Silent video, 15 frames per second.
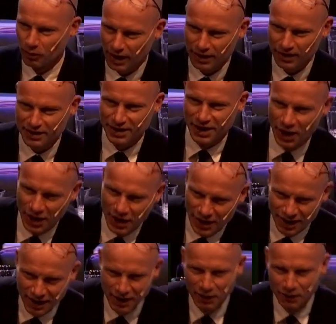where's the
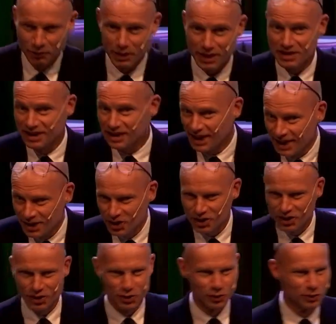institute that cares for